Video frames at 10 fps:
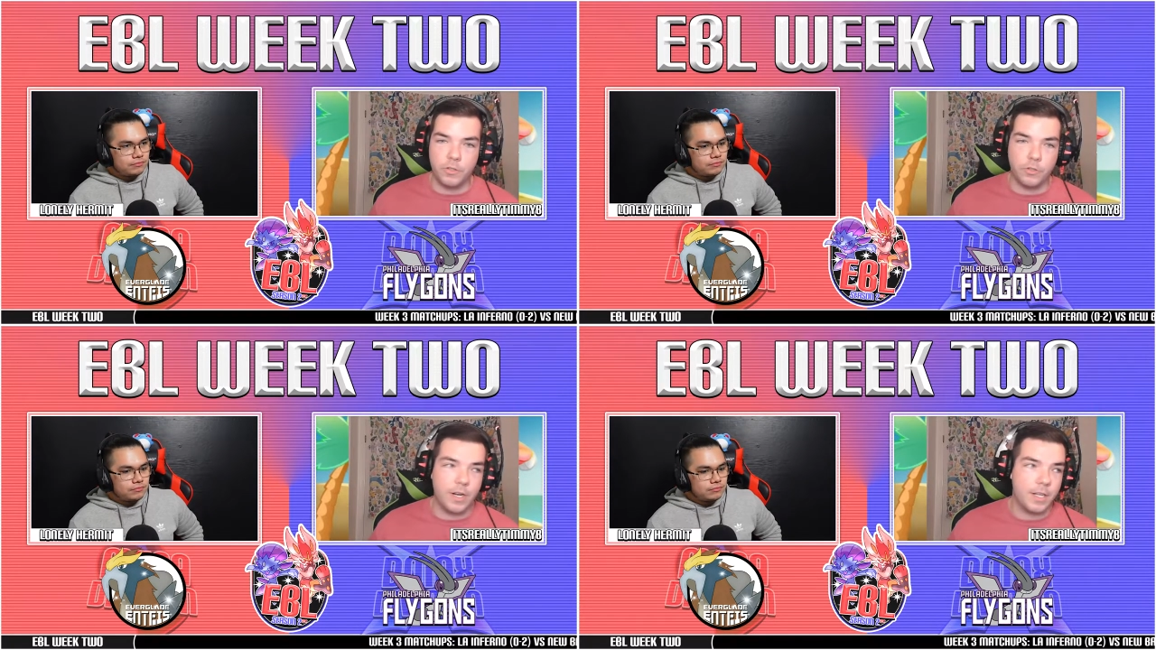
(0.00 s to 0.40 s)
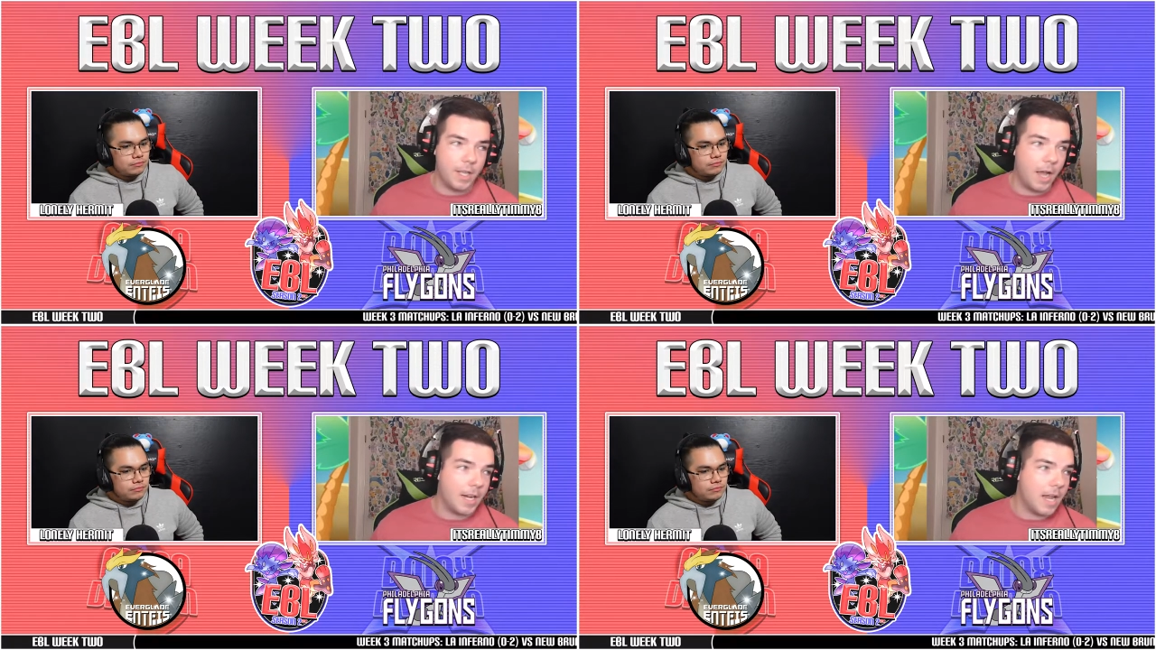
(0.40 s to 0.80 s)
Speaker 1: Straight
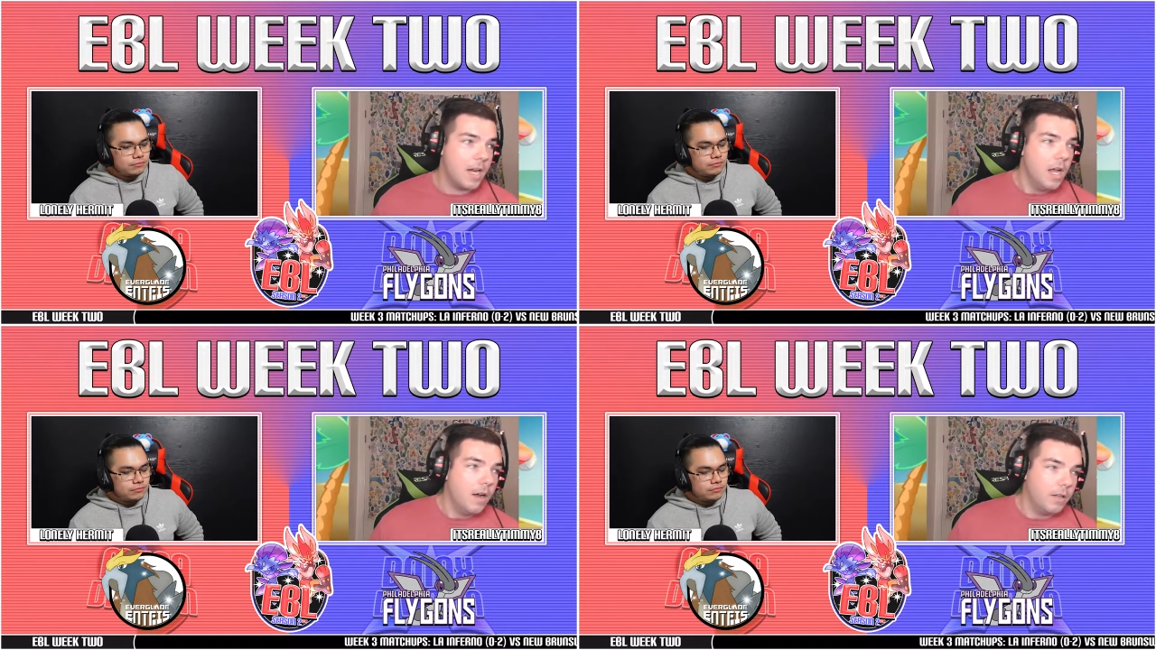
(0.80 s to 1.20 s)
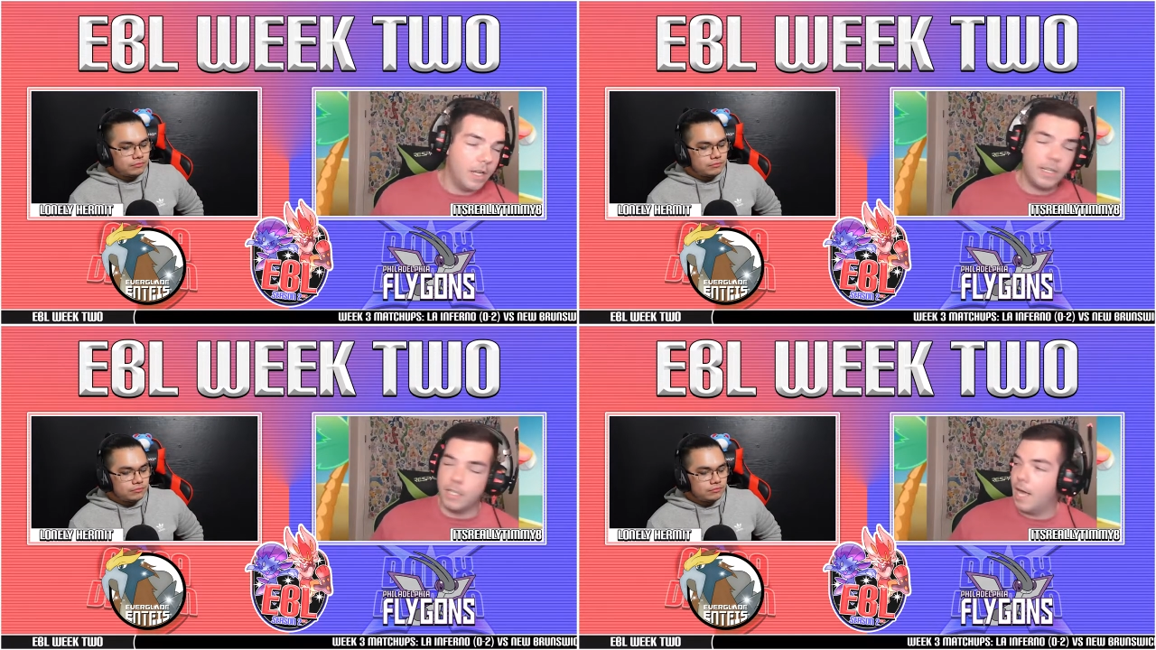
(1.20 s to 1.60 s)
again,
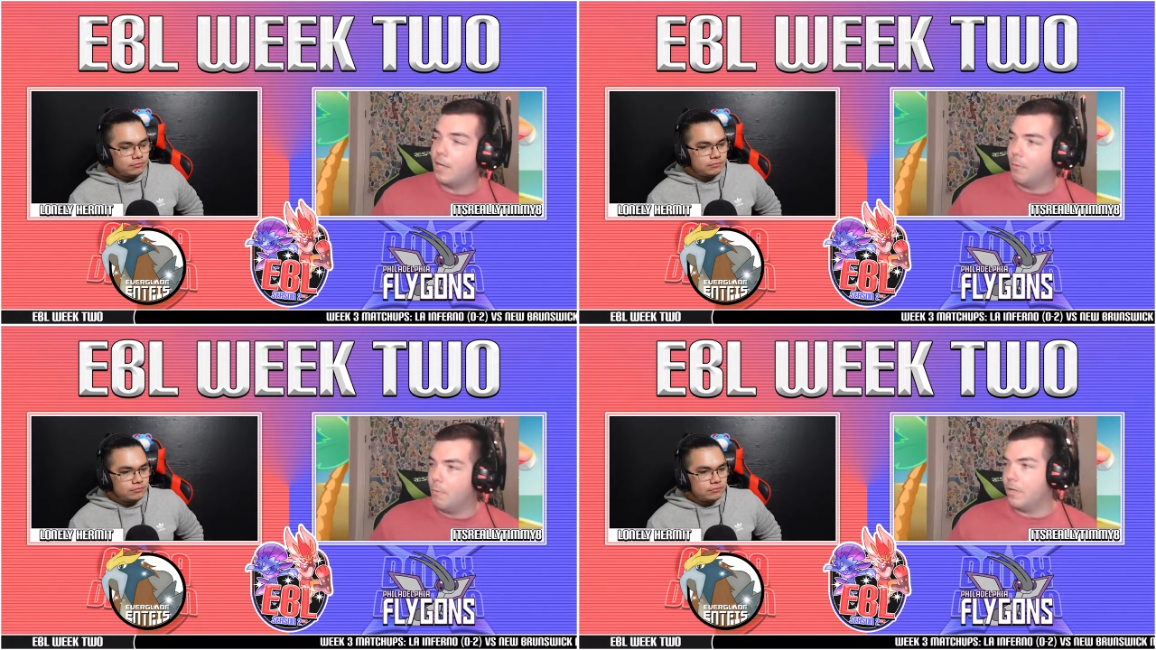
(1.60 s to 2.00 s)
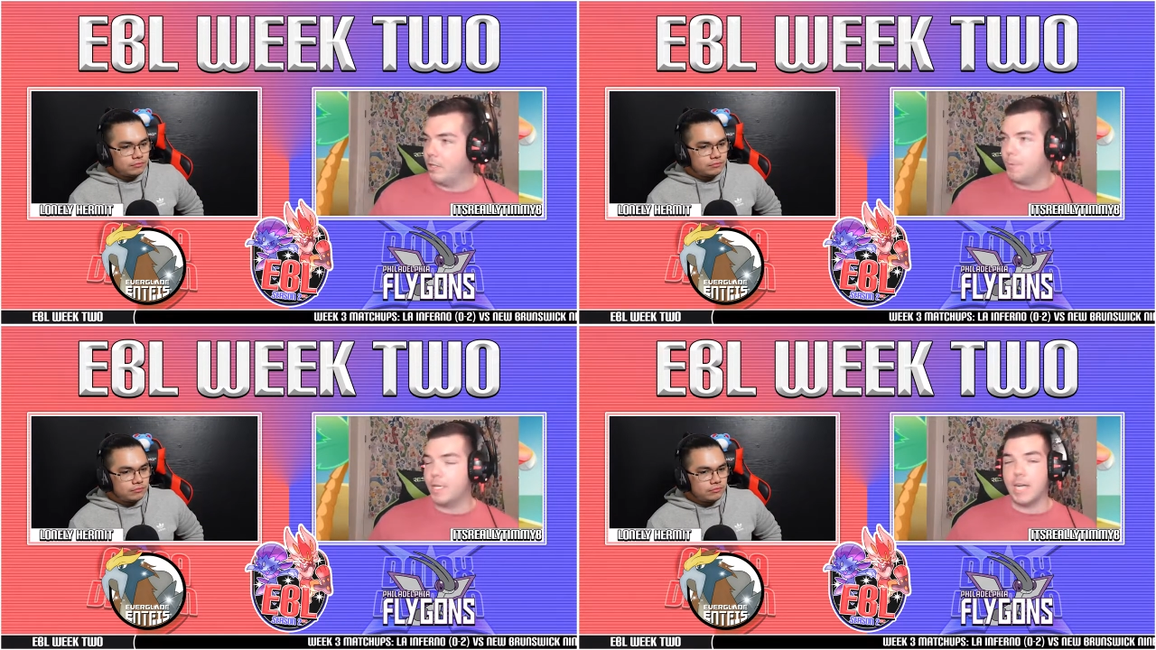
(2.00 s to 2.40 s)
like the last one we
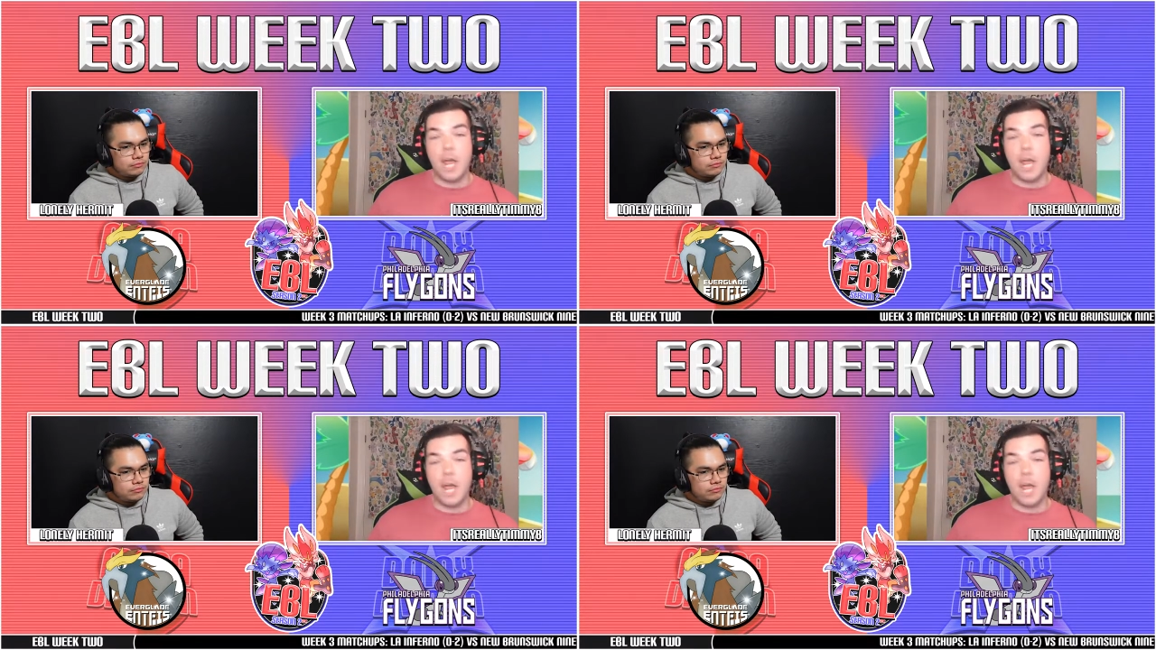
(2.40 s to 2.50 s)
just mentioned, I